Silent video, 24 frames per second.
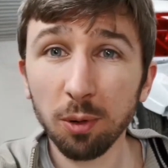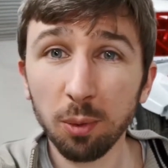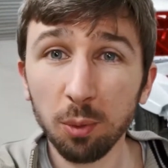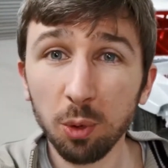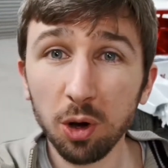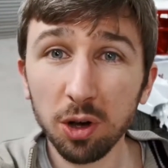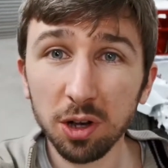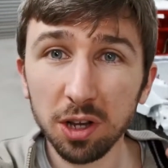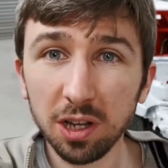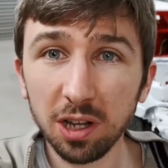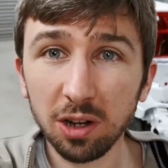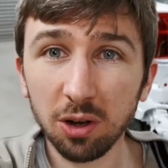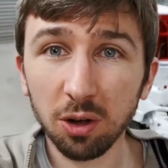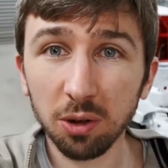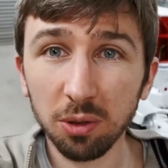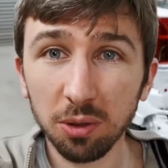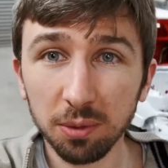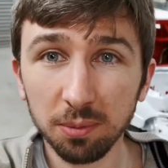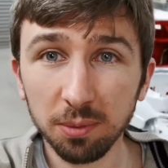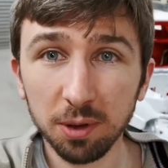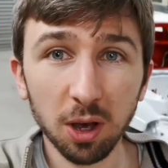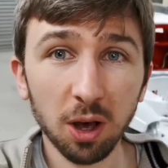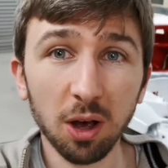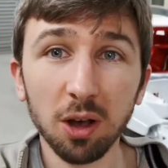but working
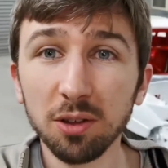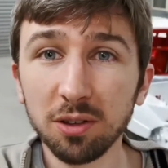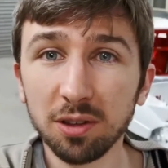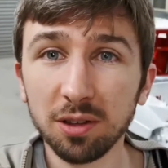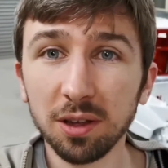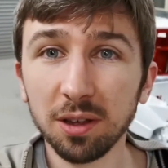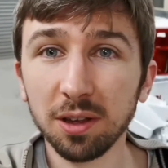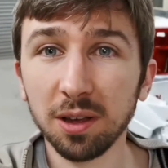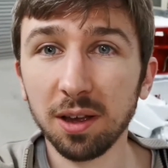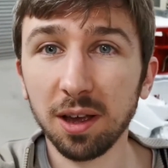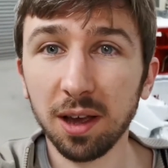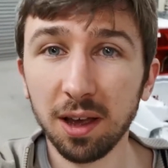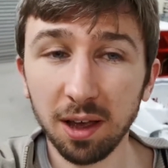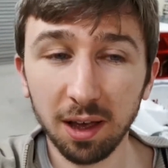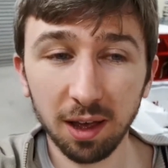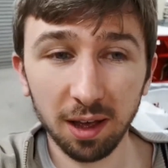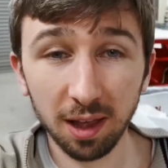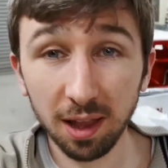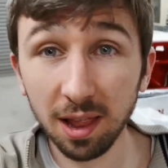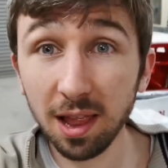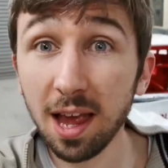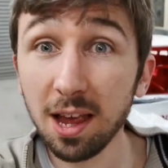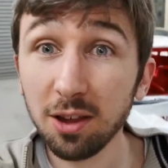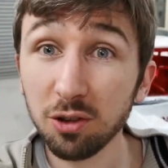on cars that
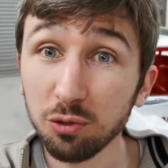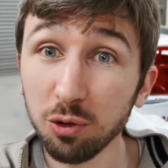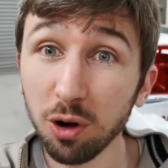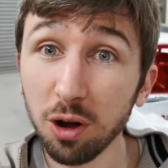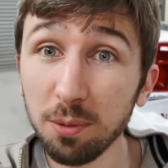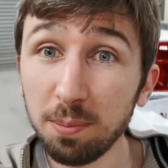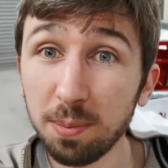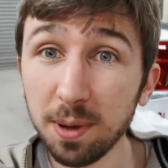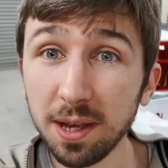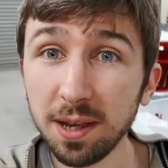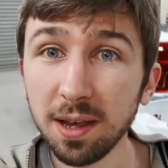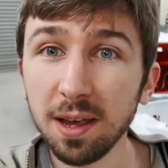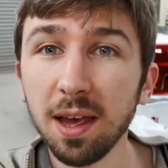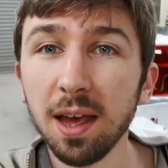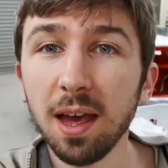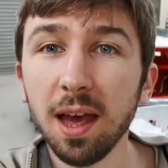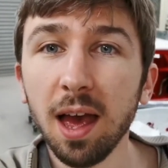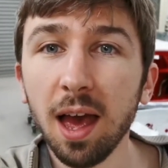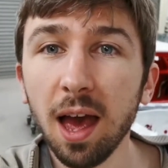are less ropey